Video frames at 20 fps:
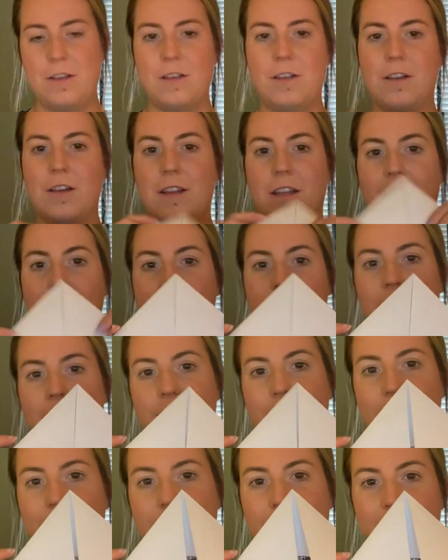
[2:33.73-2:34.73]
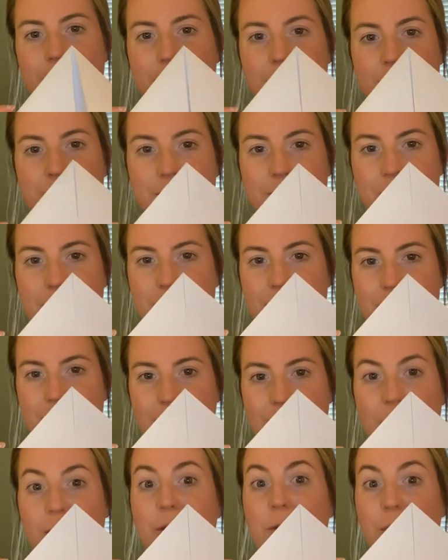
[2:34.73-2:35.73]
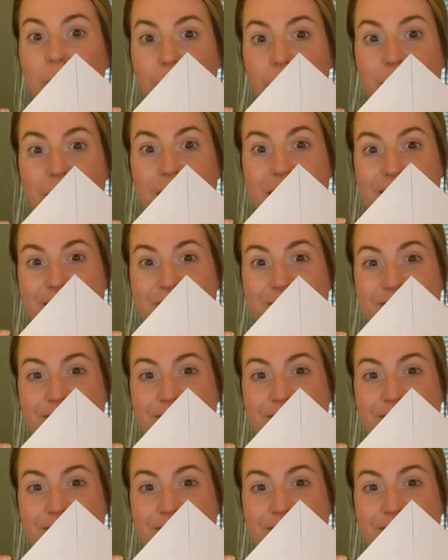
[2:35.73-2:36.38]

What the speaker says: Look at that. Cool, right?